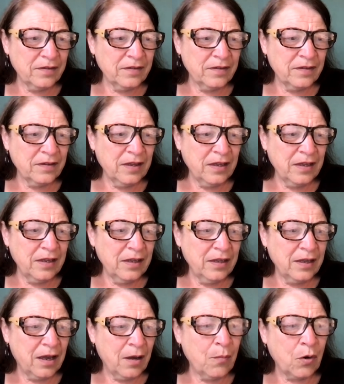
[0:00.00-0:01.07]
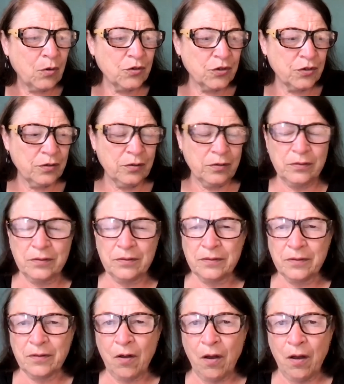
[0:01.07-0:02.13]
the emotional
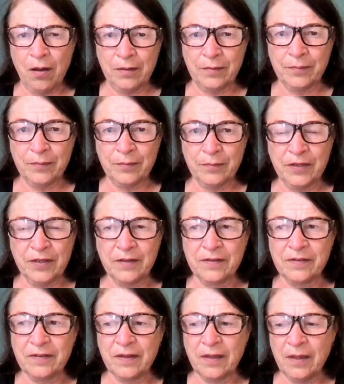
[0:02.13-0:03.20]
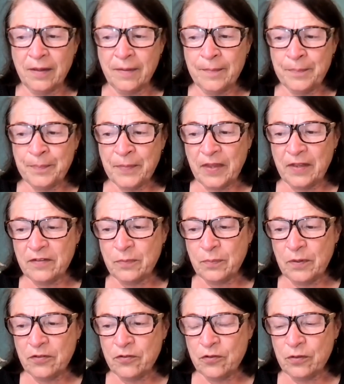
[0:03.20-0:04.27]
calm, because
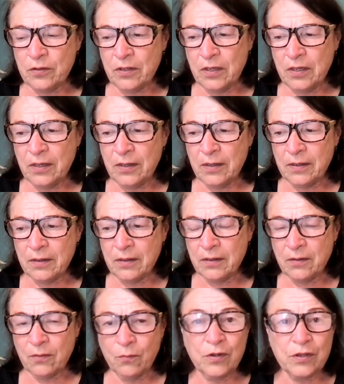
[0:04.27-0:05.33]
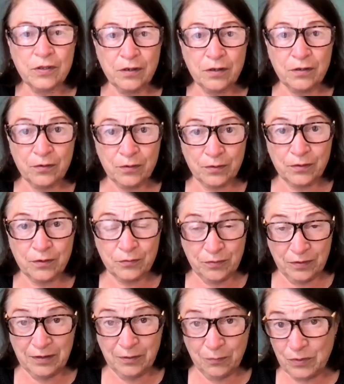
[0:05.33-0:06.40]
especially when you're
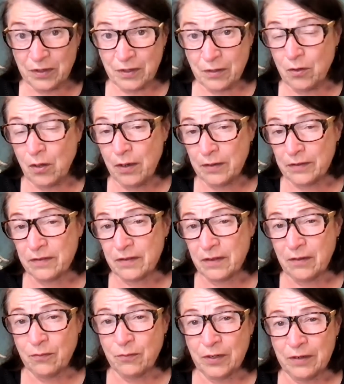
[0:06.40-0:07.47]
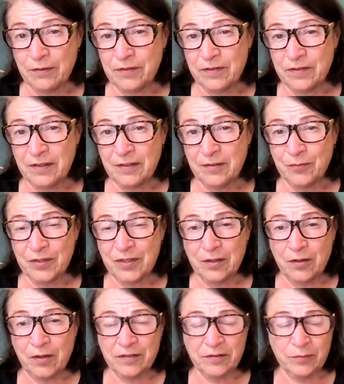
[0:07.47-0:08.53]
dealing with a loss, like when I was dealing with the
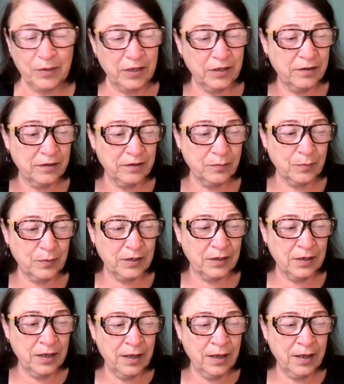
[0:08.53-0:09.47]
loss of my husband,